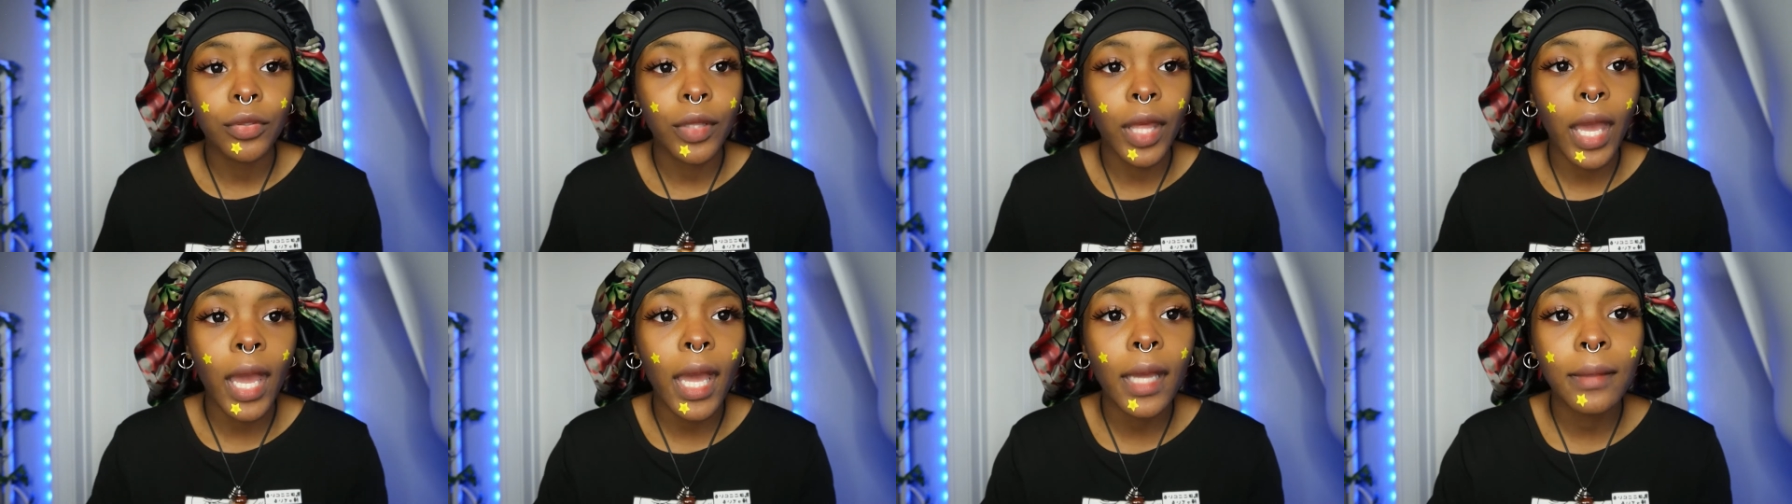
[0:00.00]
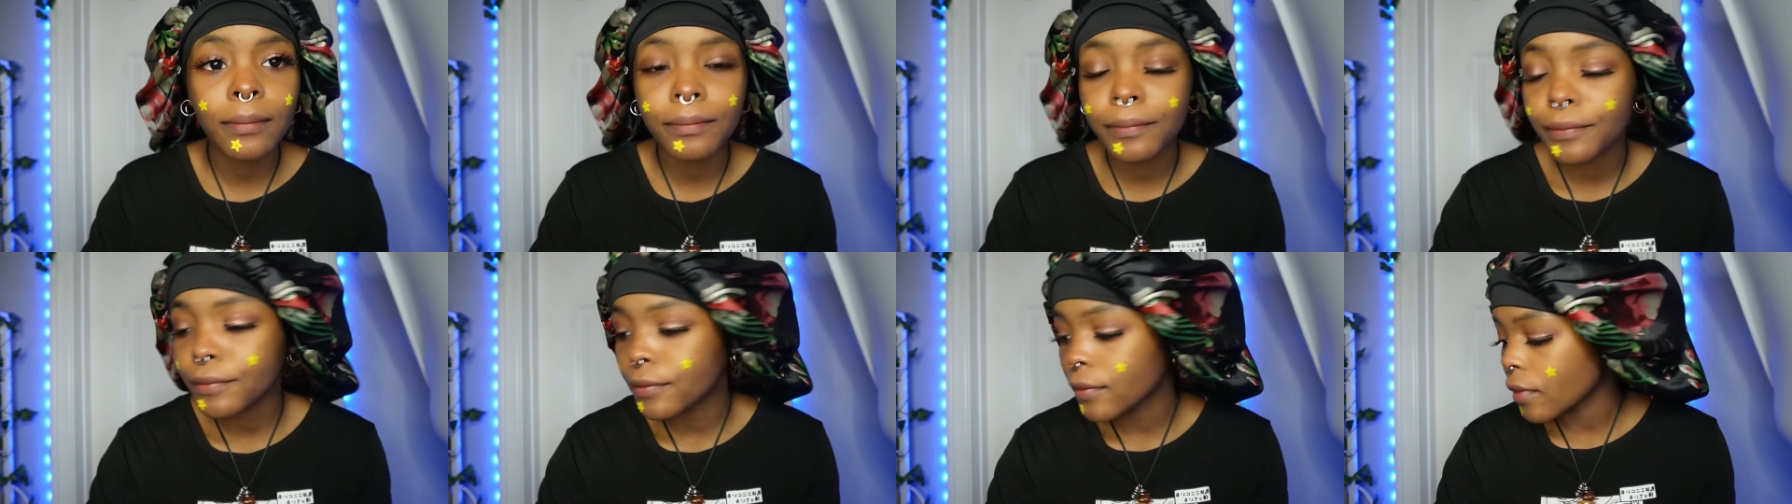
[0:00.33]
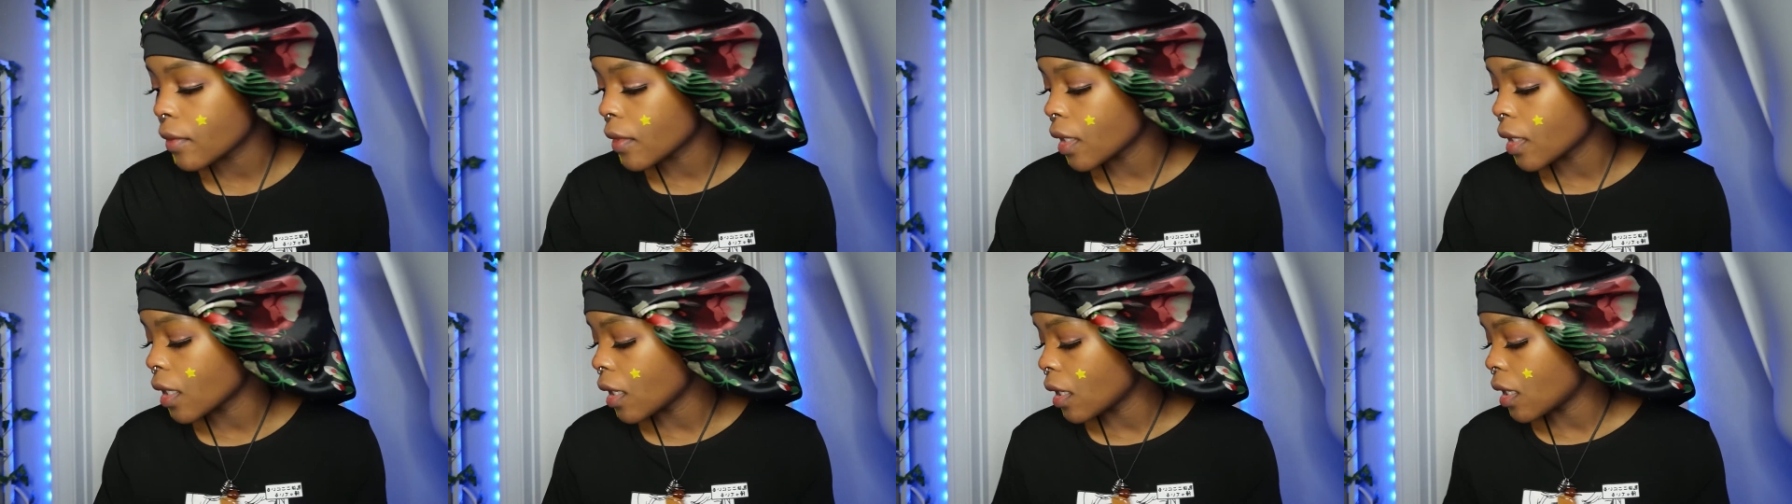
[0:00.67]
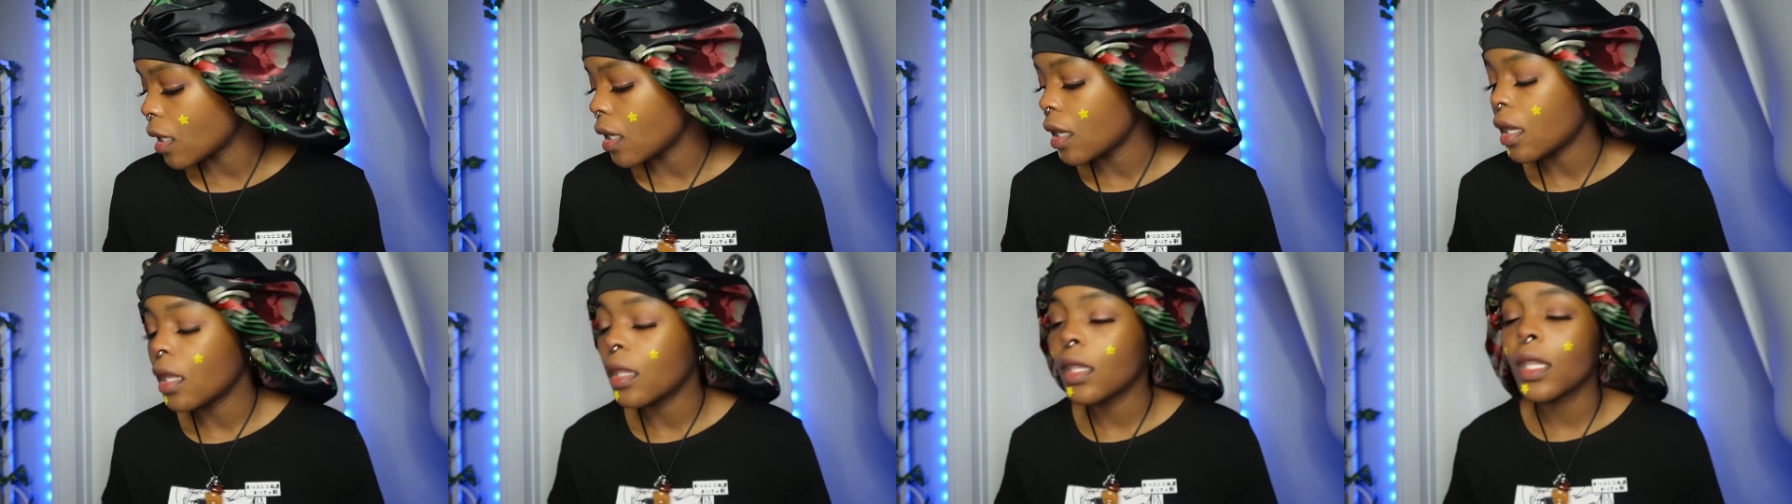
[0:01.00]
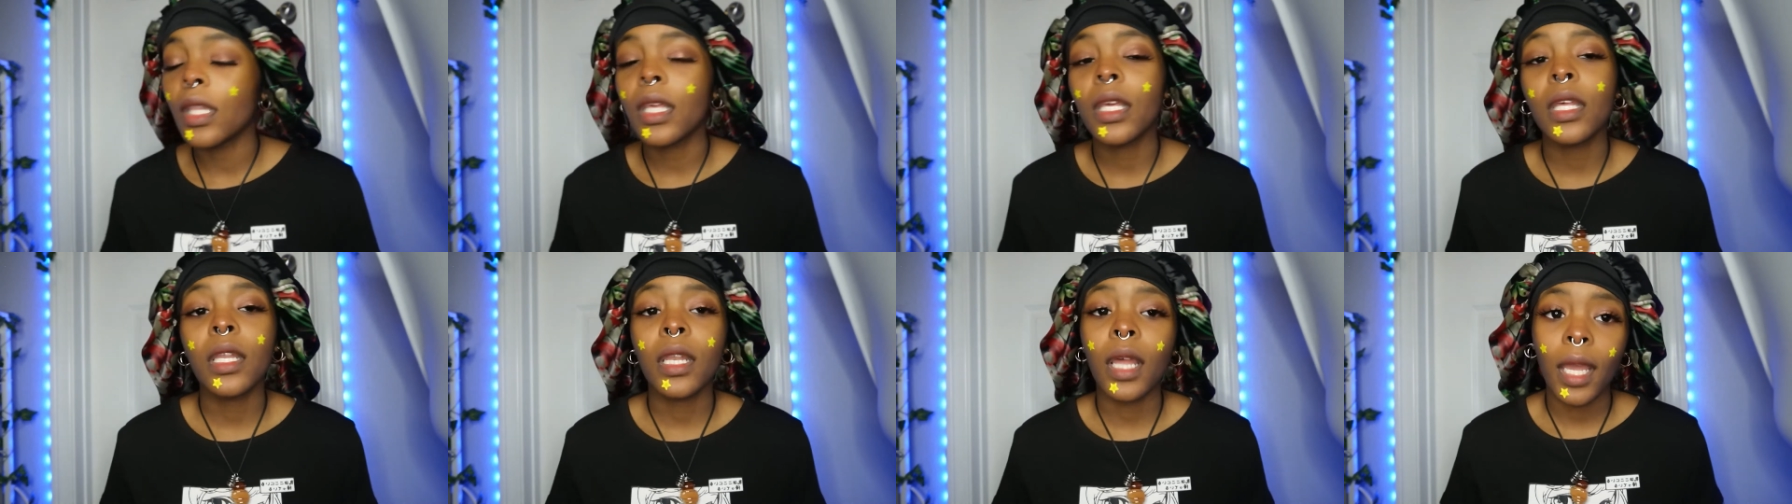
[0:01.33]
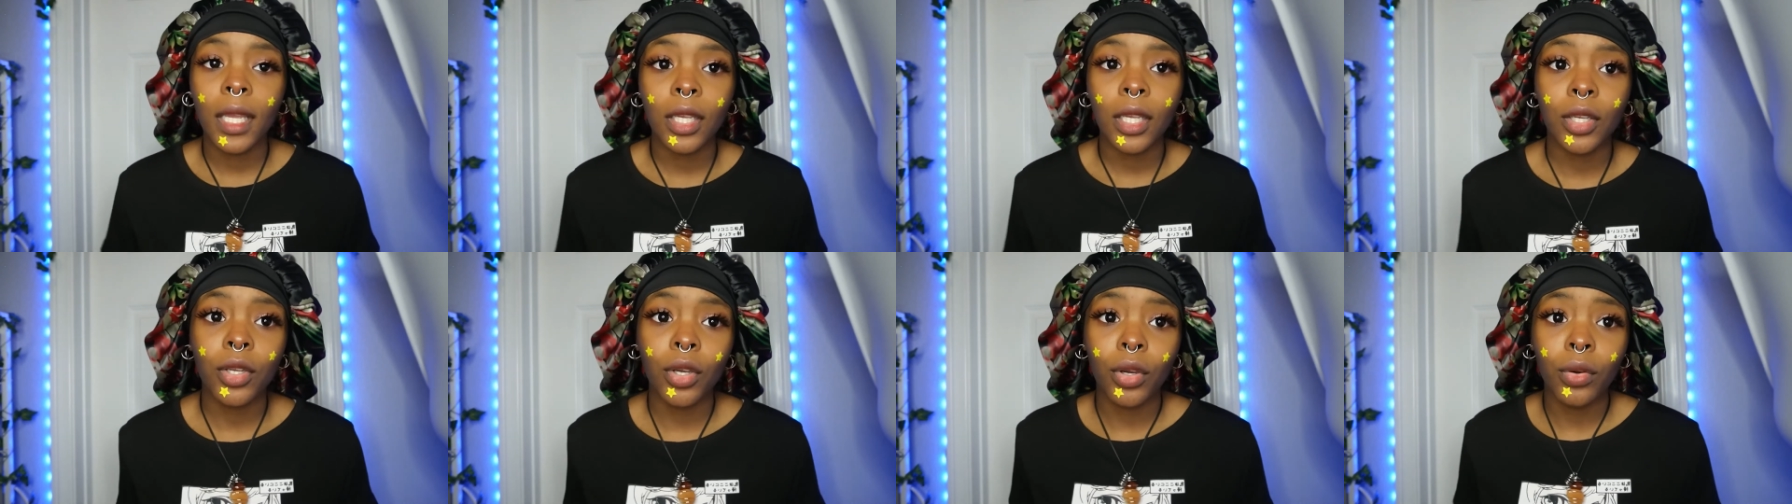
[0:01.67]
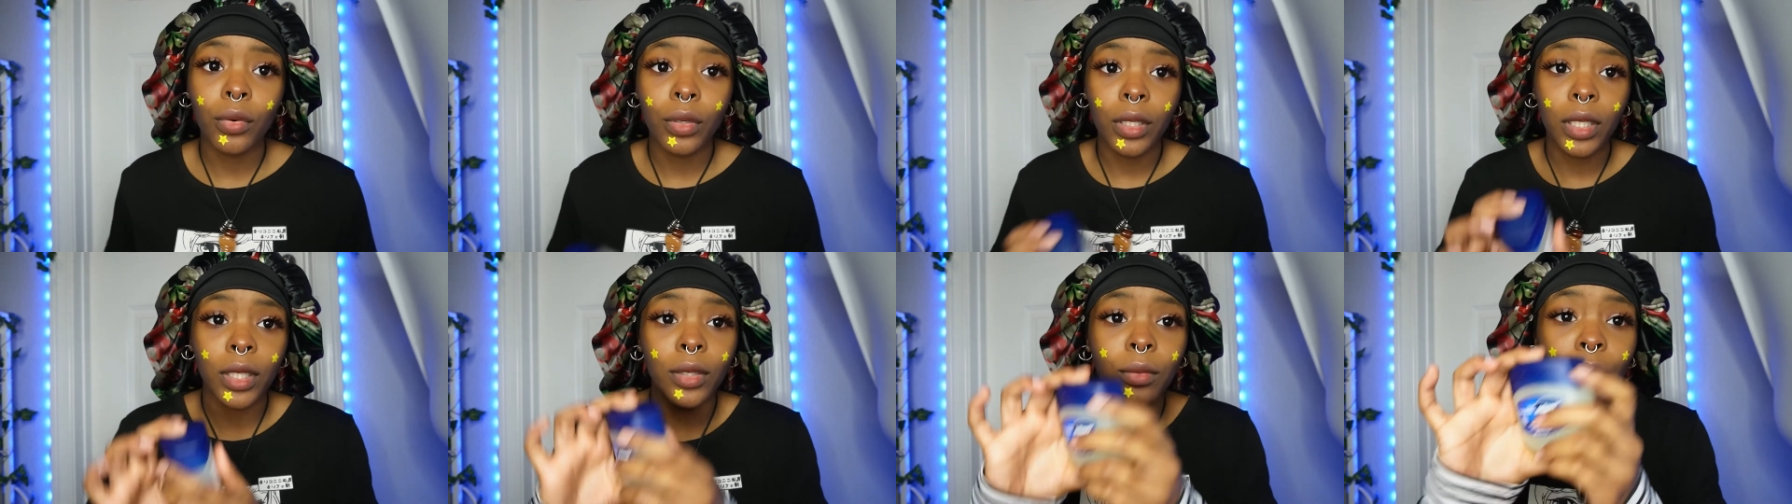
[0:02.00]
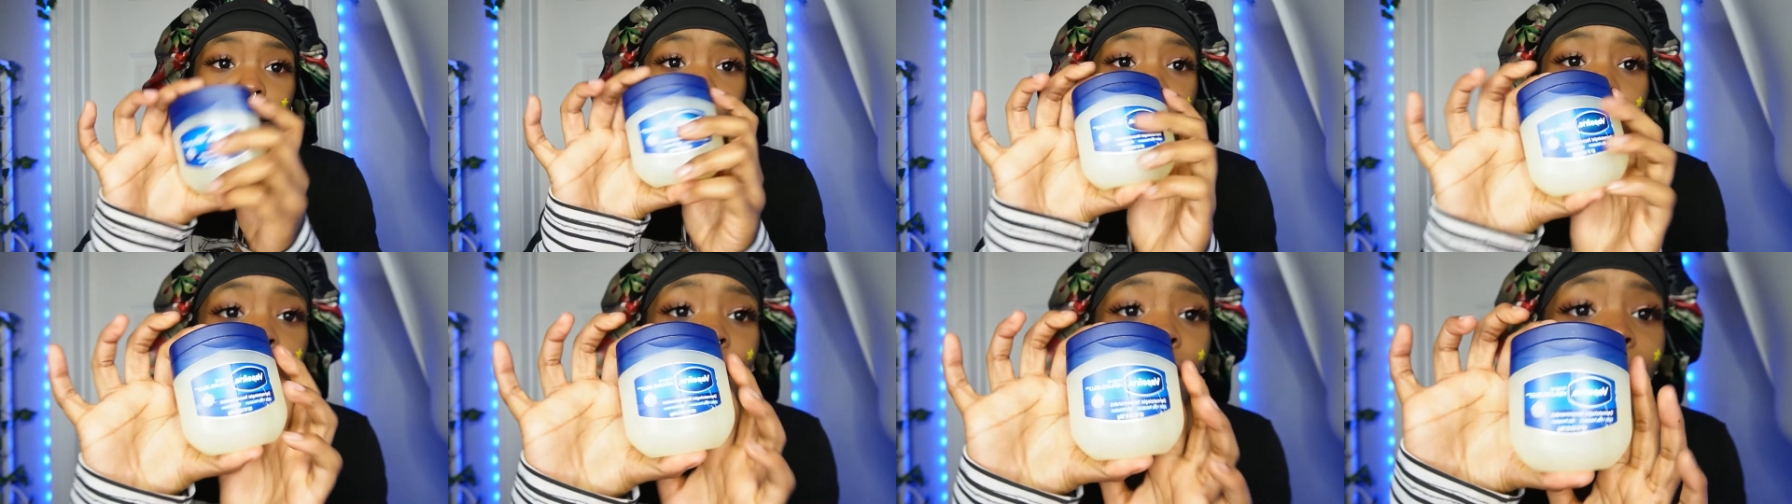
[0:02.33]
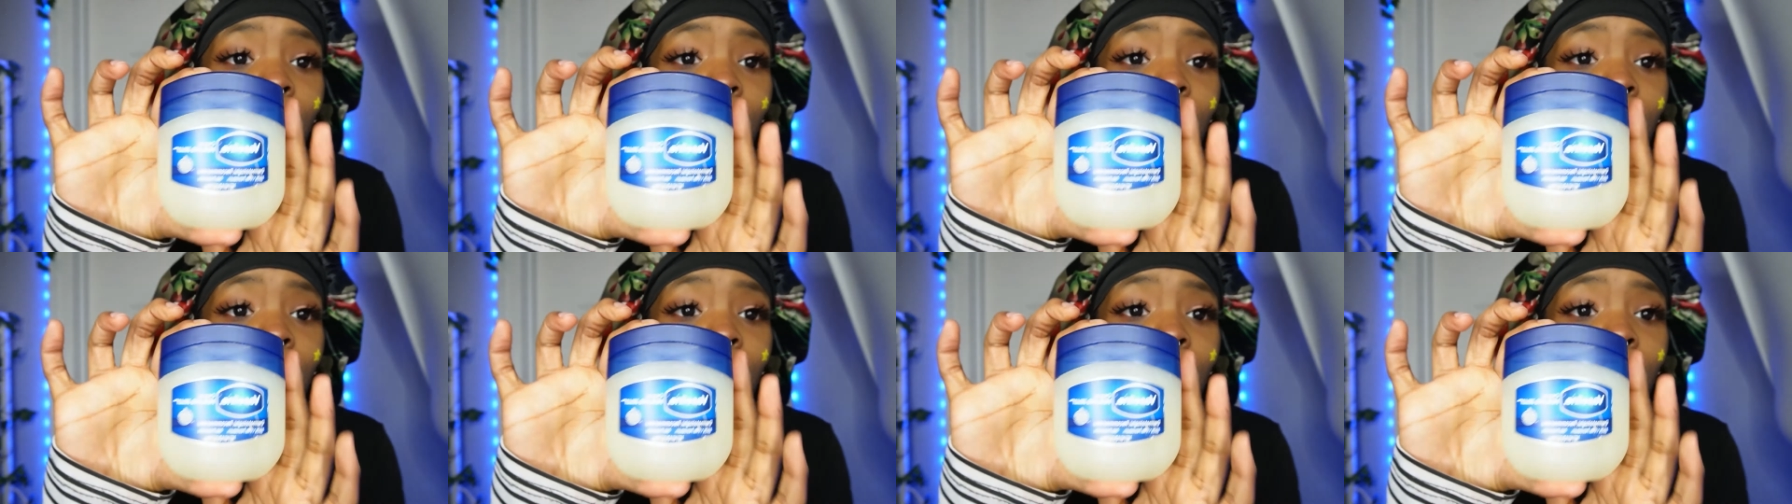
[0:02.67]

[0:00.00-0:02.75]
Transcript: that. And then I go in with